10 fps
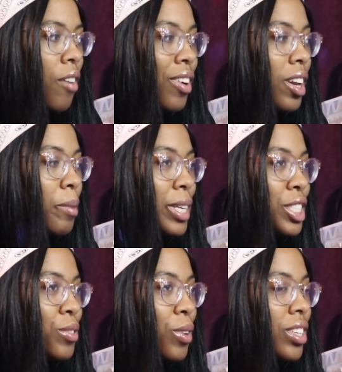
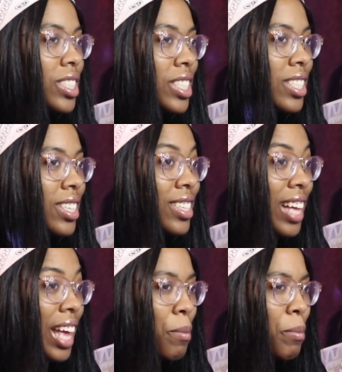Funimation wrote a
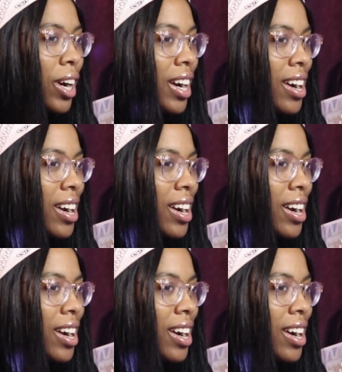disclaimer?